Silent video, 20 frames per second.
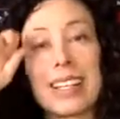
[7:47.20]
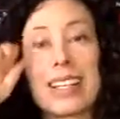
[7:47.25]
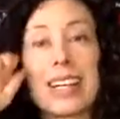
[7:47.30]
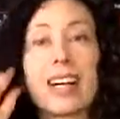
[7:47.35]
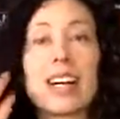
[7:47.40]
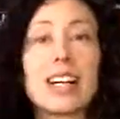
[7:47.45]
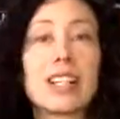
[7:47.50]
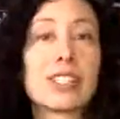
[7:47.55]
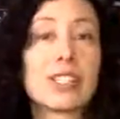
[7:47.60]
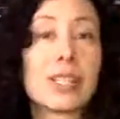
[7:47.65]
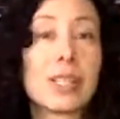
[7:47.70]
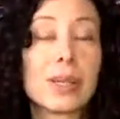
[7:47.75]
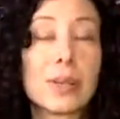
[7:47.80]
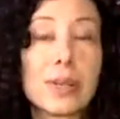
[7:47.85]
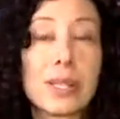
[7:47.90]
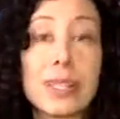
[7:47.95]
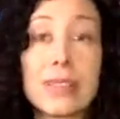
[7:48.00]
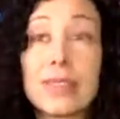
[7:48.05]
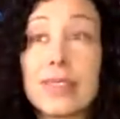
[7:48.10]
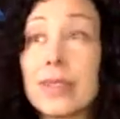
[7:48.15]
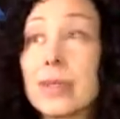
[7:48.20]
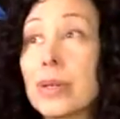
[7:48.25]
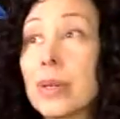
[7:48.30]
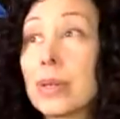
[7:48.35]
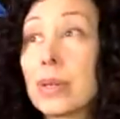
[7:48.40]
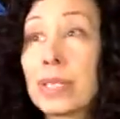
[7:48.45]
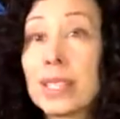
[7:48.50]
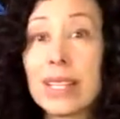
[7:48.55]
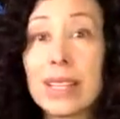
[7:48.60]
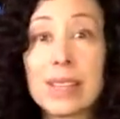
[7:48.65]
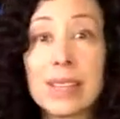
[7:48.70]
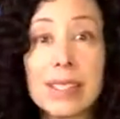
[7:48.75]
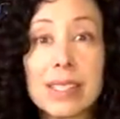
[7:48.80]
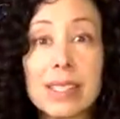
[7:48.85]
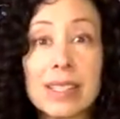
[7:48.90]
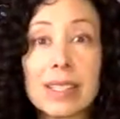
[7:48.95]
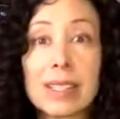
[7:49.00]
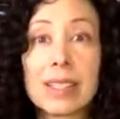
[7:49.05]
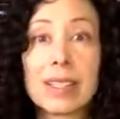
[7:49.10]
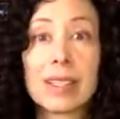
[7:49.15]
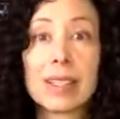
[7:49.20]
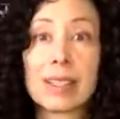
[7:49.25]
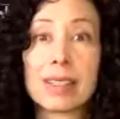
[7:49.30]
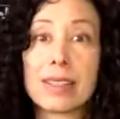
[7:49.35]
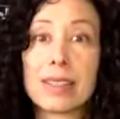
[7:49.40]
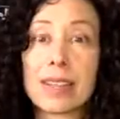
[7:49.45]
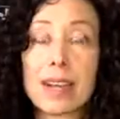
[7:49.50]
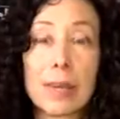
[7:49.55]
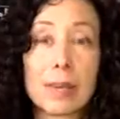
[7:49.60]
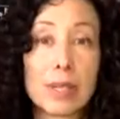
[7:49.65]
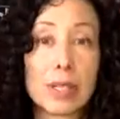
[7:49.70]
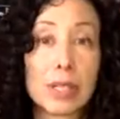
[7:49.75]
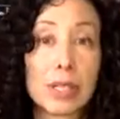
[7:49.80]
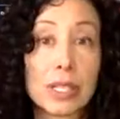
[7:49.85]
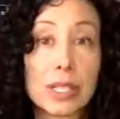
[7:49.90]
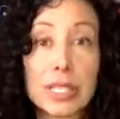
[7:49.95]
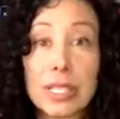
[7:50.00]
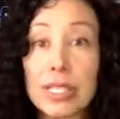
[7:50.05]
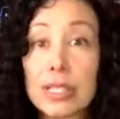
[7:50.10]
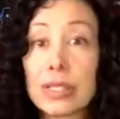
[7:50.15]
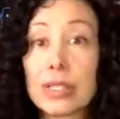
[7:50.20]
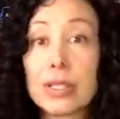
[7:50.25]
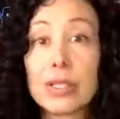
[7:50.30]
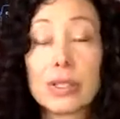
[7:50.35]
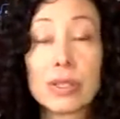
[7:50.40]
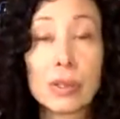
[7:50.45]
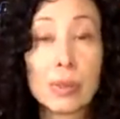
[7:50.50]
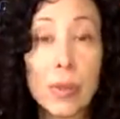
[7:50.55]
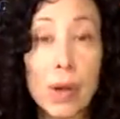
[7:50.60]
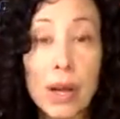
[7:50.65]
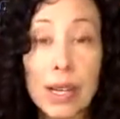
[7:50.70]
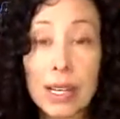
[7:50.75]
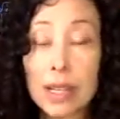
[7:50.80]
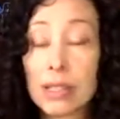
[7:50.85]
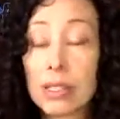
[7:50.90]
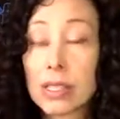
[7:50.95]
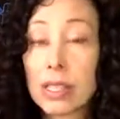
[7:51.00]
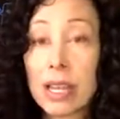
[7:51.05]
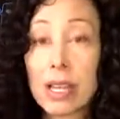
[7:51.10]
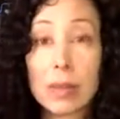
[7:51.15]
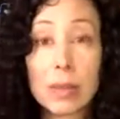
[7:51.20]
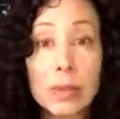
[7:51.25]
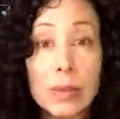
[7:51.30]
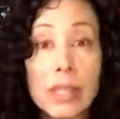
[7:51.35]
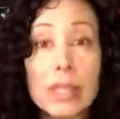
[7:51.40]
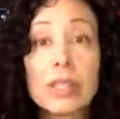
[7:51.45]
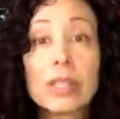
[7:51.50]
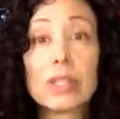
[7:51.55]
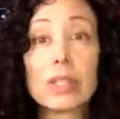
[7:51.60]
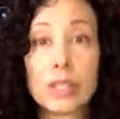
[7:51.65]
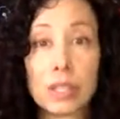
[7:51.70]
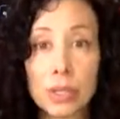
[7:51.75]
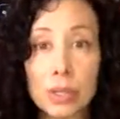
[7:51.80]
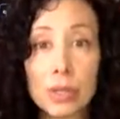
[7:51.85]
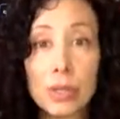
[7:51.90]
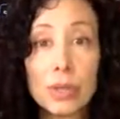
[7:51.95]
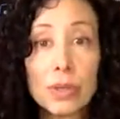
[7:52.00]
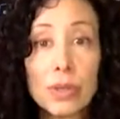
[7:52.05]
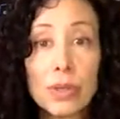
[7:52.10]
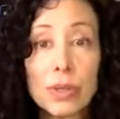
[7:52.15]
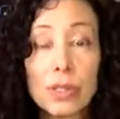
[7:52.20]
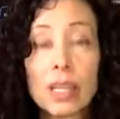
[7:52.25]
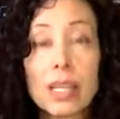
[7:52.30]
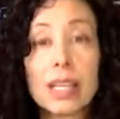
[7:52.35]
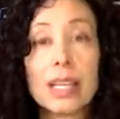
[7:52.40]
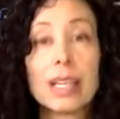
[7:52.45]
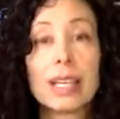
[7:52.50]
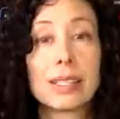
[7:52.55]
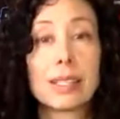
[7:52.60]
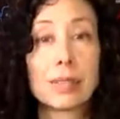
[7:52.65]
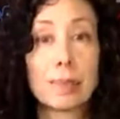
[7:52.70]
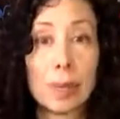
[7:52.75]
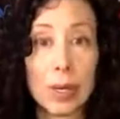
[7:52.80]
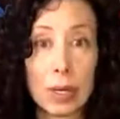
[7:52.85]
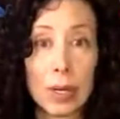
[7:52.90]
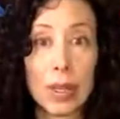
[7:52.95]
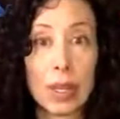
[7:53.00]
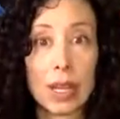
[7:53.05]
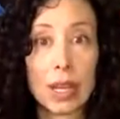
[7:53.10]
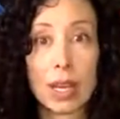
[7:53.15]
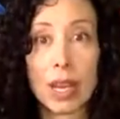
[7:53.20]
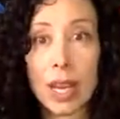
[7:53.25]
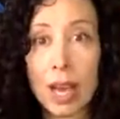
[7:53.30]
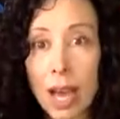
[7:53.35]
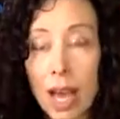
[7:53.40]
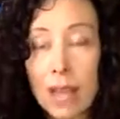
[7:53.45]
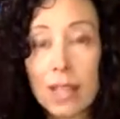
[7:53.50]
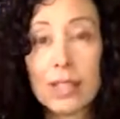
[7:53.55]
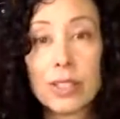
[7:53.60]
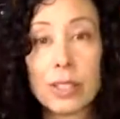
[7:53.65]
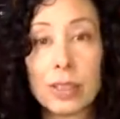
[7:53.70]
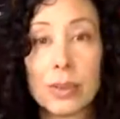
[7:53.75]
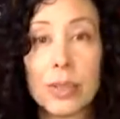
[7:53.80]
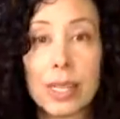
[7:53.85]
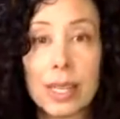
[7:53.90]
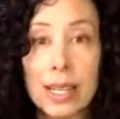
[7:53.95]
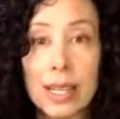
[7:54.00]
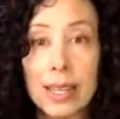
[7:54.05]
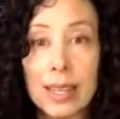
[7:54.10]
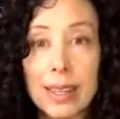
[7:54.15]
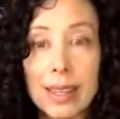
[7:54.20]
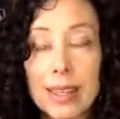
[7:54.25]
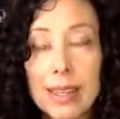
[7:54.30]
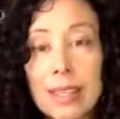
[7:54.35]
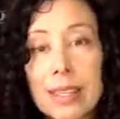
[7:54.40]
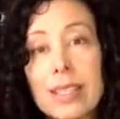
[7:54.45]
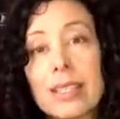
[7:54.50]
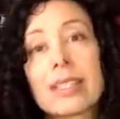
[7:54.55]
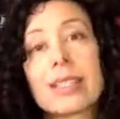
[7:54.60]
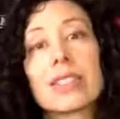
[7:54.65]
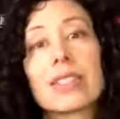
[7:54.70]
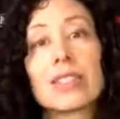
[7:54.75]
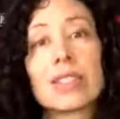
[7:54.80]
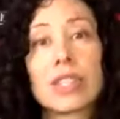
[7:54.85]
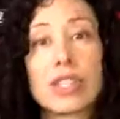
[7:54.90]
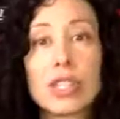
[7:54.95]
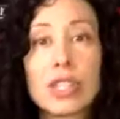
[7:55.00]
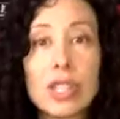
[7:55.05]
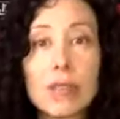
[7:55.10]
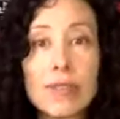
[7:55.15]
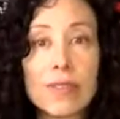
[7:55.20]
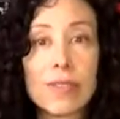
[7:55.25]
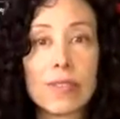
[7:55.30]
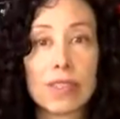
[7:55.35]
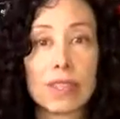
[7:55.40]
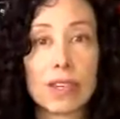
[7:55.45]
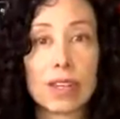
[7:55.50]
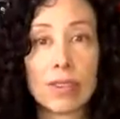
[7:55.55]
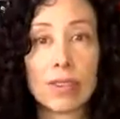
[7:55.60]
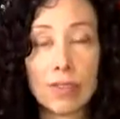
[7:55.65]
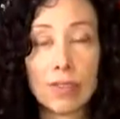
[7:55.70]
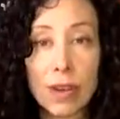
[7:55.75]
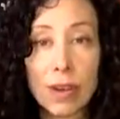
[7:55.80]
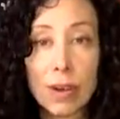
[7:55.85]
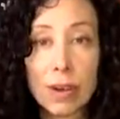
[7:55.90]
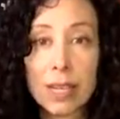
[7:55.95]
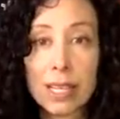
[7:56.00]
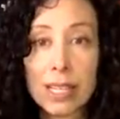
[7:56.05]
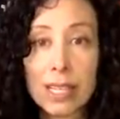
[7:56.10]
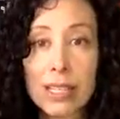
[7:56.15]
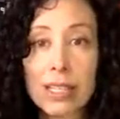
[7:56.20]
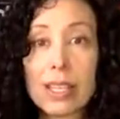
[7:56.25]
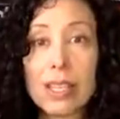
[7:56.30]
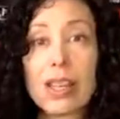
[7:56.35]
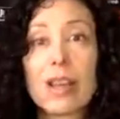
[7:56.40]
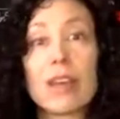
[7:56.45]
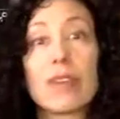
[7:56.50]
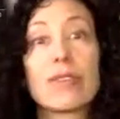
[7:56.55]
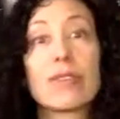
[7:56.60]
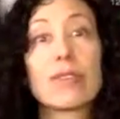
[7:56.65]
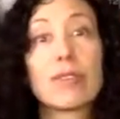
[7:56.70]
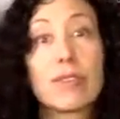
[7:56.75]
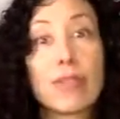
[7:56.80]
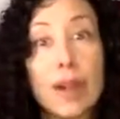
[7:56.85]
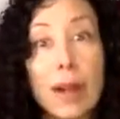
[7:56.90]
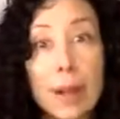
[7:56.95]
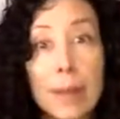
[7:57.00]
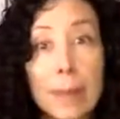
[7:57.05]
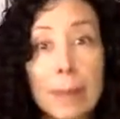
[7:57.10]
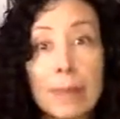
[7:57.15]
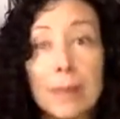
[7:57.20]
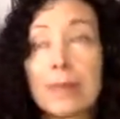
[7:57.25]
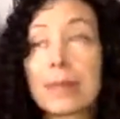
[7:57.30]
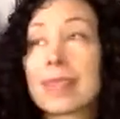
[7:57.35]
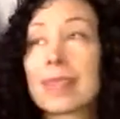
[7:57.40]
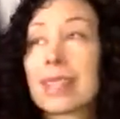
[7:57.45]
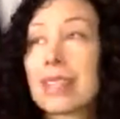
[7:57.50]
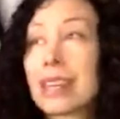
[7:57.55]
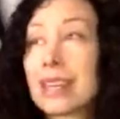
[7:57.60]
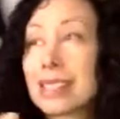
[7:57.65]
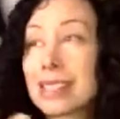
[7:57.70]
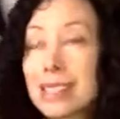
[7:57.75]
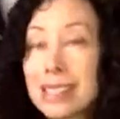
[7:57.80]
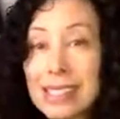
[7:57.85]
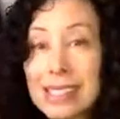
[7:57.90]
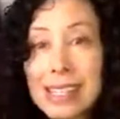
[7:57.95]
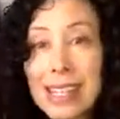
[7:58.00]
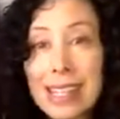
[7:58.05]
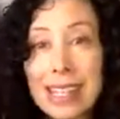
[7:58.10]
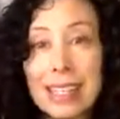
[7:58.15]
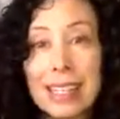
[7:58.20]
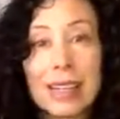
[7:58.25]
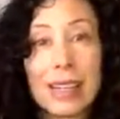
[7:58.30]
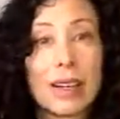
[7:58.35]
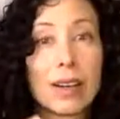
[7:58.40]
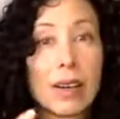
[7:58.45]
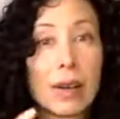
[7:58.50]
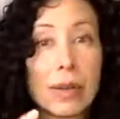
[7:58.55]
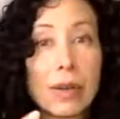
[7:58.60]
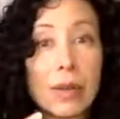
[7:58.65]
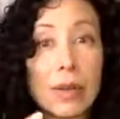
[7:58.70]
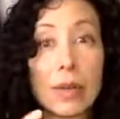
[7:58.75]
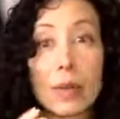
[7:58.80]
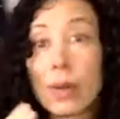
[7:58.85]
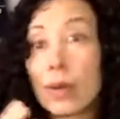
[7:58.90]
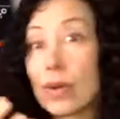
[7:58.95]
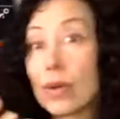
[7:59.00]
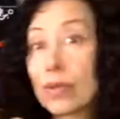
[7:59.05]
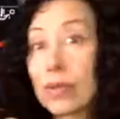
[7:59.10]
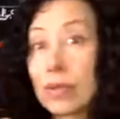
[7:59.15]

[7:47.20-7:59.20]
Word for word: Also, if you only have the opportunity to just walk outside with shoes, it's better than not doing anything because it shifts our focus from that state of